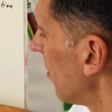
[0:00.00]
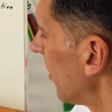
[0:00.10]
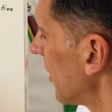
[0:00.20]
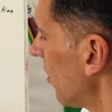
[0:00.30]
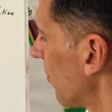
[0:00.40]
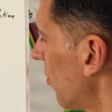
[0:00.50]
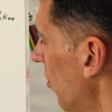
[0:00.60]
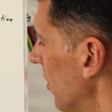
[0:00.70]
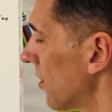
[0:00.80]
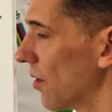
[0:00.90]
but then of
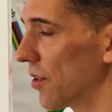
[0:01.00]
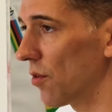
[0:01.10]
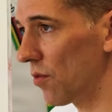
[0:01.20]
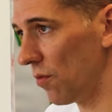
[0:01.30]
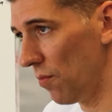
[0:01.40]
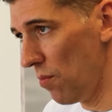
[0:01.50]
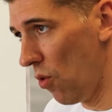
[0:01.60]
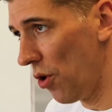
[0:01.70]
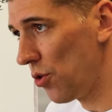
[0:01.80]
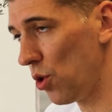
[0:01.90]
course, the
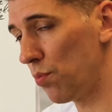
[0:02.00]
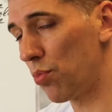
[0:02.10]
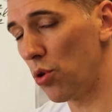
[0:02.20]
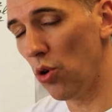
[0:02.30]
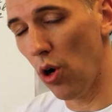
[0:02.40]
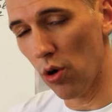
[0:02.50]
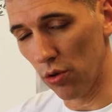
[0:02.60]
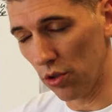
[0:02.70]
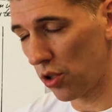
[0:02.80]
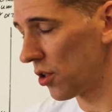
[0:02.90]
more you
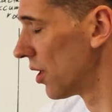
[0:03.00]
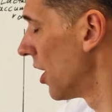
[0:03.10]
approach